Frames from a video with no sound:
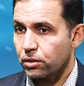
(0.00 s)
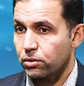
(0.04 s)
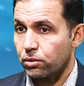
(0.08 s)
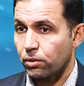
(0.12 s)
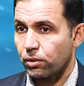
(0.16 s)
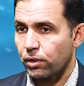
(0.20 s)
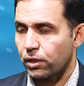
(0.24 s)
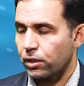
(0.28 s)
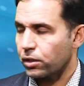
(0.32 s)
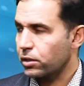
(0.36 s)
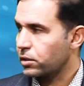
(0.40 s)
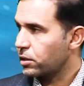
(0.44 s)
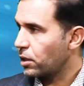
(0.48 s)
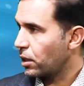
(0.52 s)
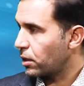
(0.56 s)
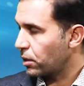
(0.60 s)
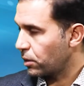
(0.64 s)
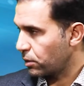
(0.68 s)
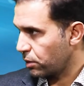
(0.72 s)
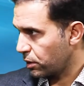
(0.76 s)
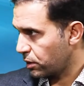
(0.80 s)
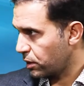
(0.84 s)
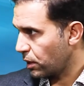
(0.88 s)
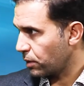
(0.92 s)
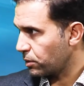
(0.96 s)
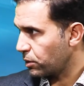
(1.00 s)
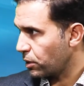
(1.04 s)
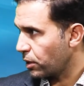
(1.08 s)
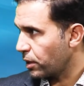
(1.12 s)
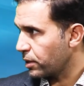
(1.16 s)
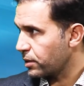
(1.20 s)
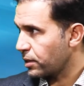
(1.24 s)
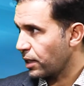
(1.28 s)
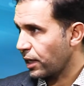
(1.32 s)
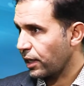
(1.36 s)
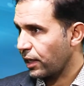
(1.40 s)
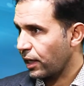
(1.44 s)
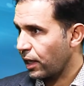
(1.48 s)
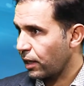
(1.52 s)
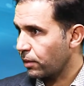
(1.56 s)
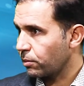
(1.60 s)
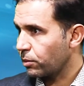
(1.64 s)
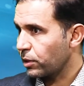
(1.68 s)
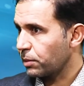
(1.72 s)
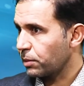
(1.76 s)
So they reach out to us, and again,